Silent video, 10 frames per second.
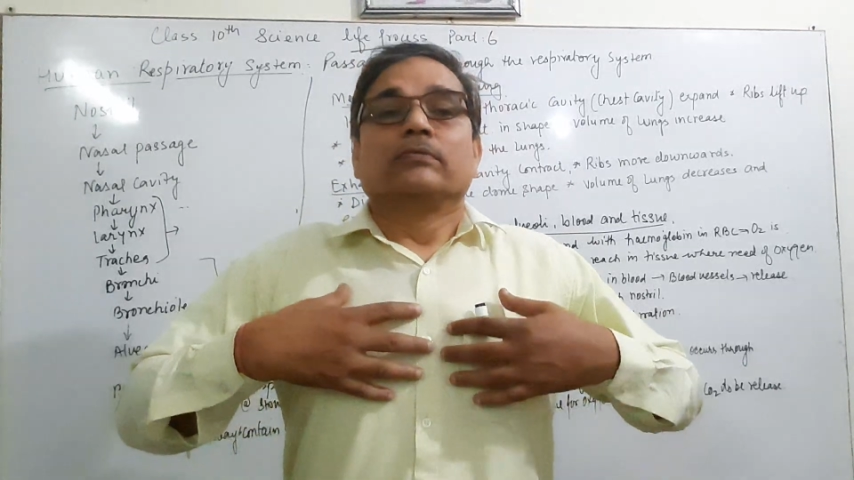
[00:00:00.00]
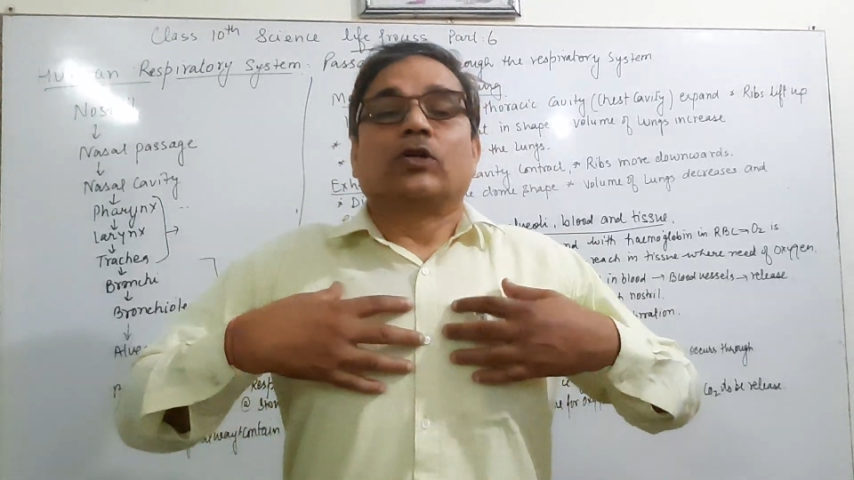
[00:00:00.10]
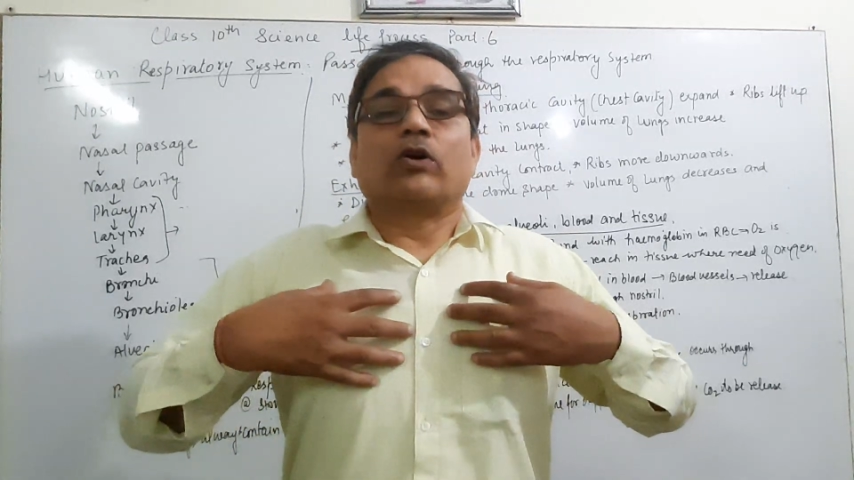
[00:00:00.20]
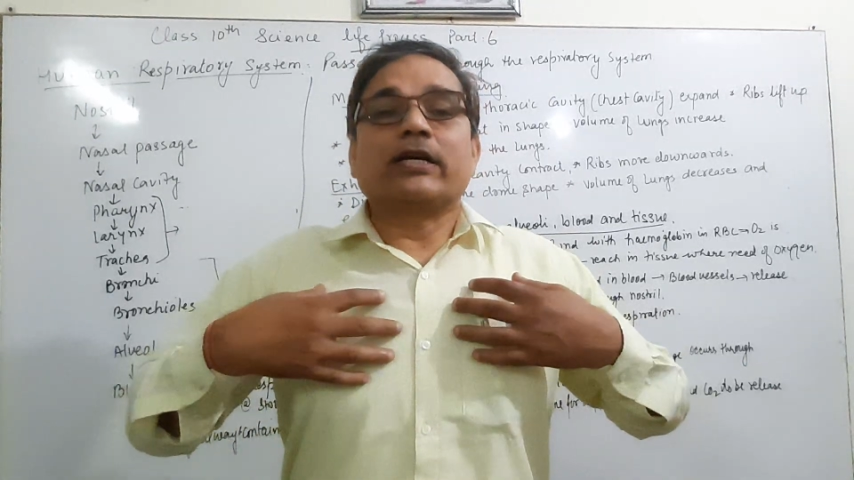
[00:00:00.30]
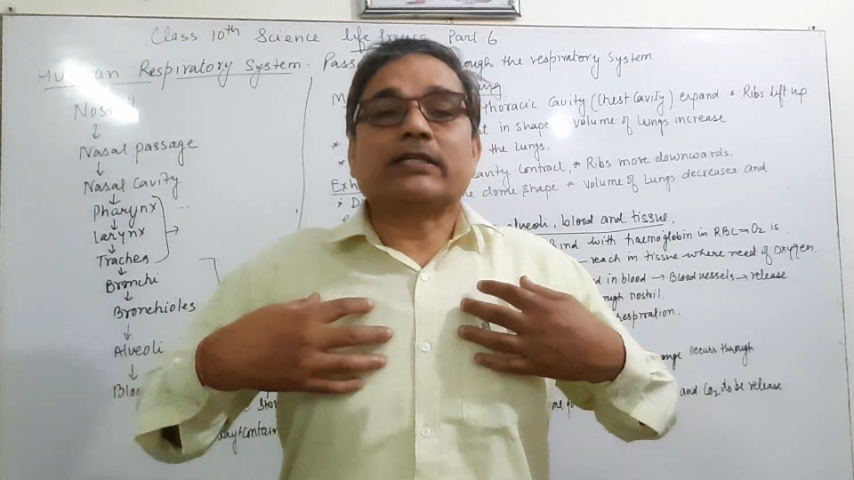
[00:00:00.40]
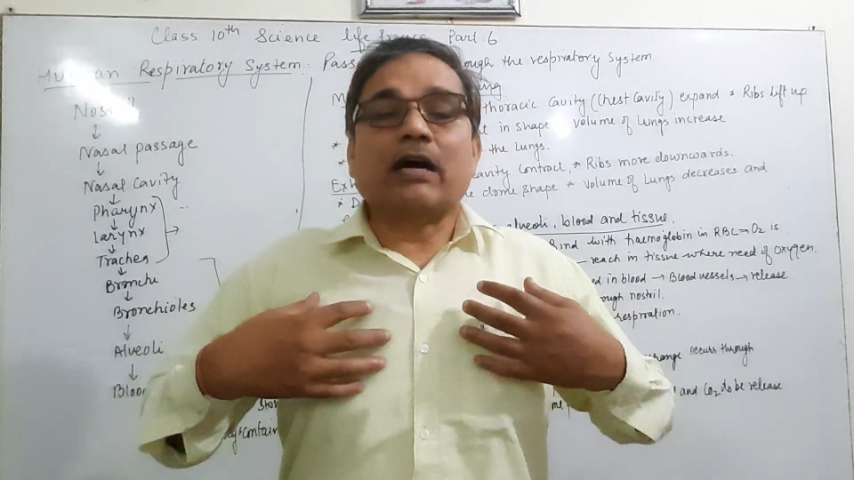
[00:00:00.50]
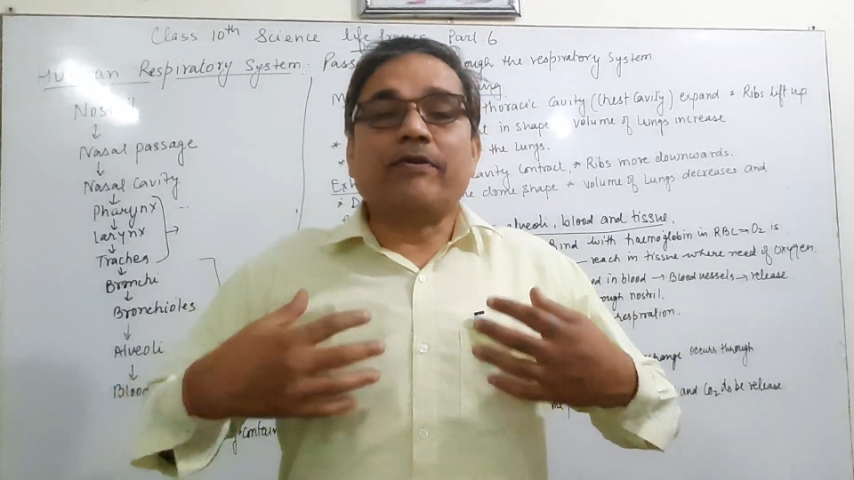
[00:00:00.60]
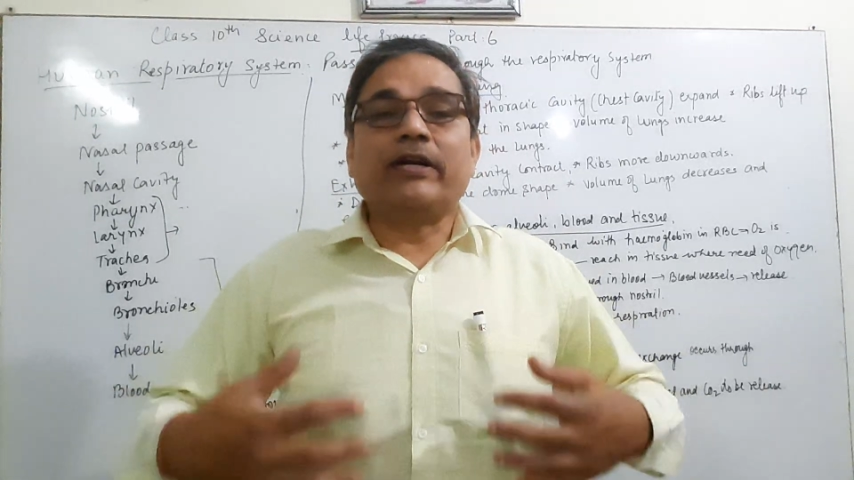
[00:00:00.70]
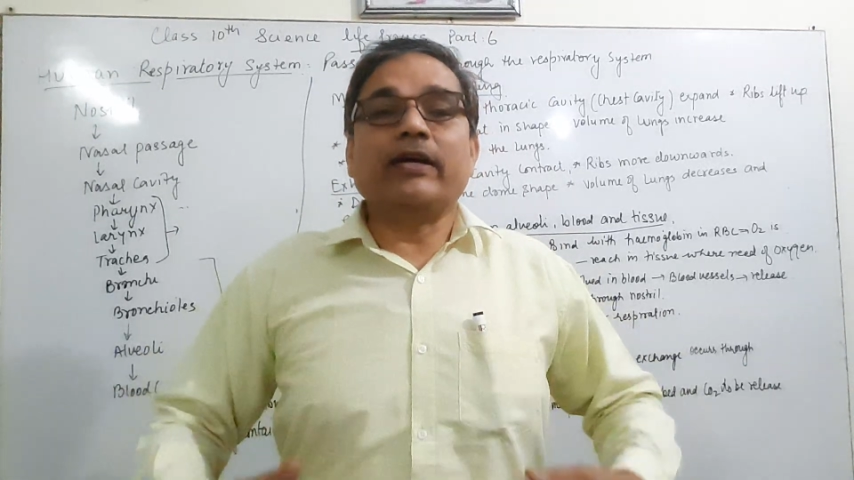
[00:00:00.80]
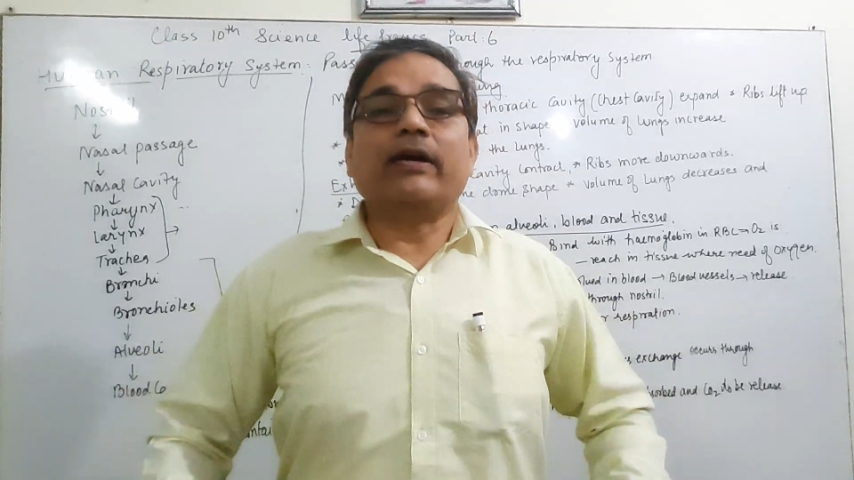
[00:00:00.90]
thoracic
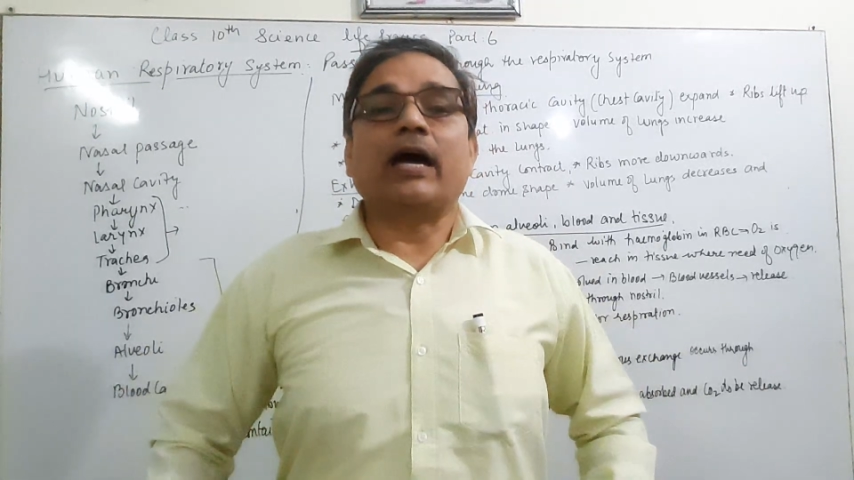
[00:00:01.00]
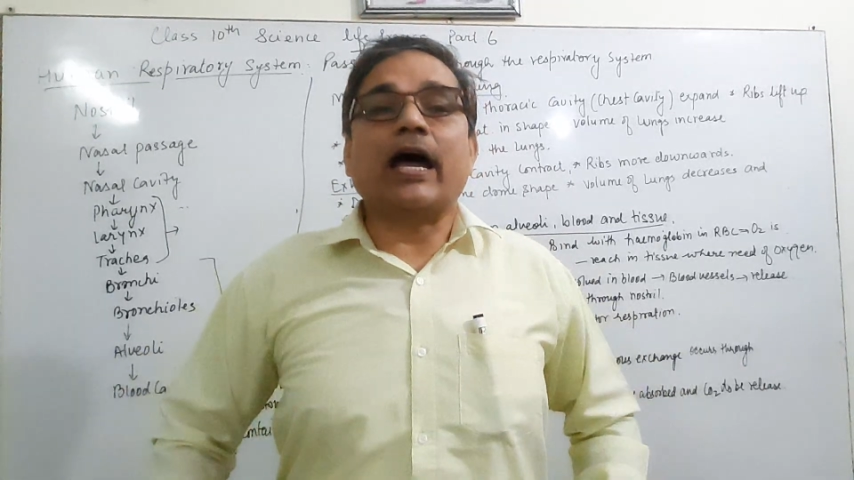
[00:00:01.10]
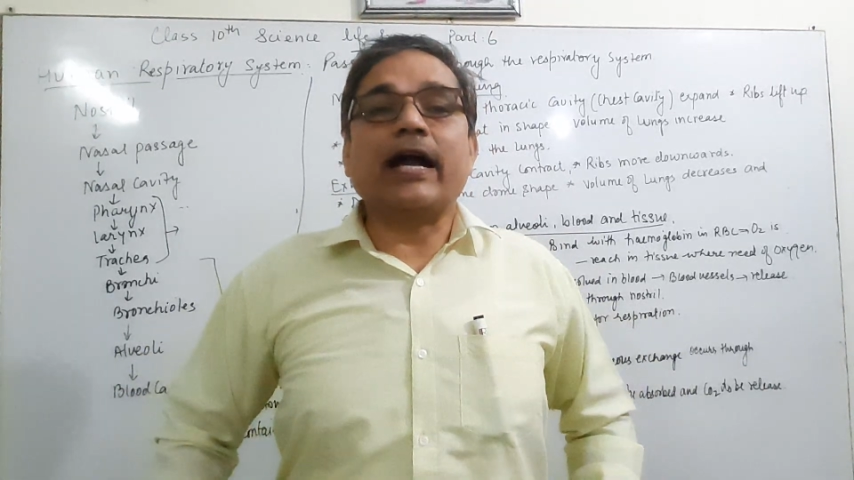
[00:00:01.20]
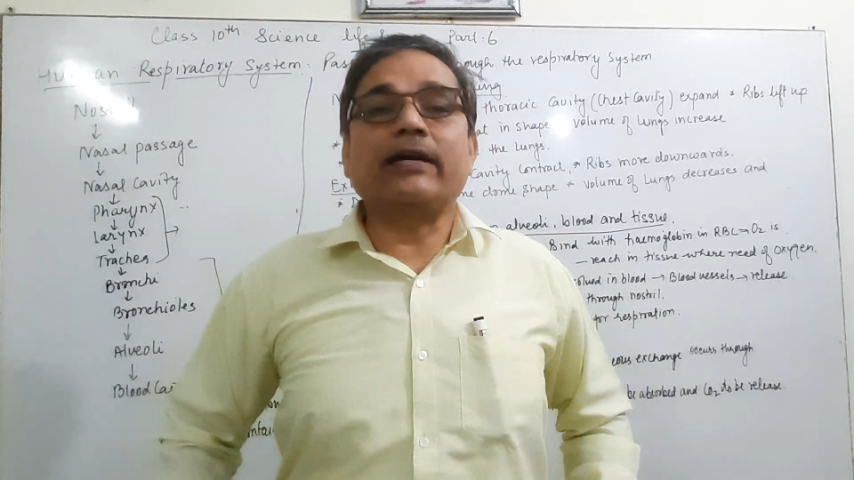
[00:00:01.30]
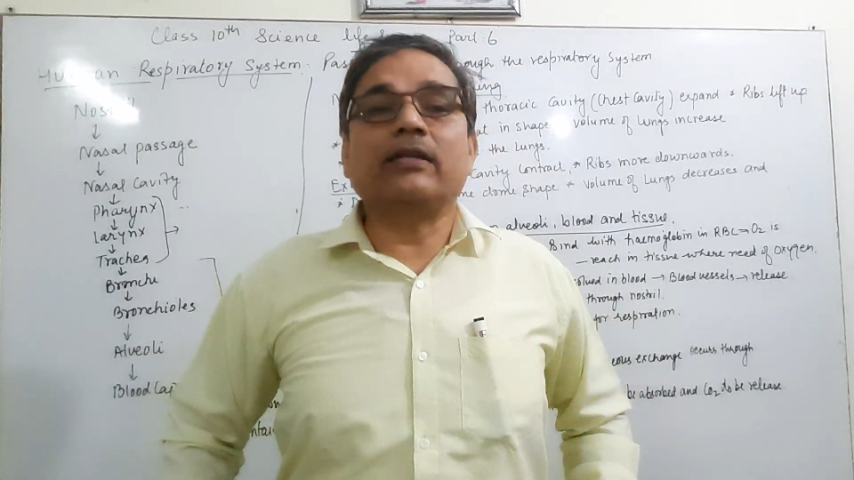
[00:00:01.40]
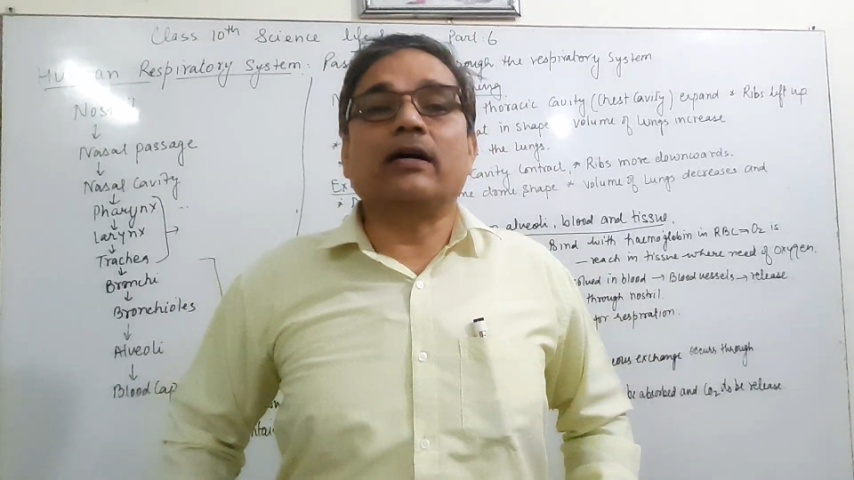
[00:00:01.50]
cavity and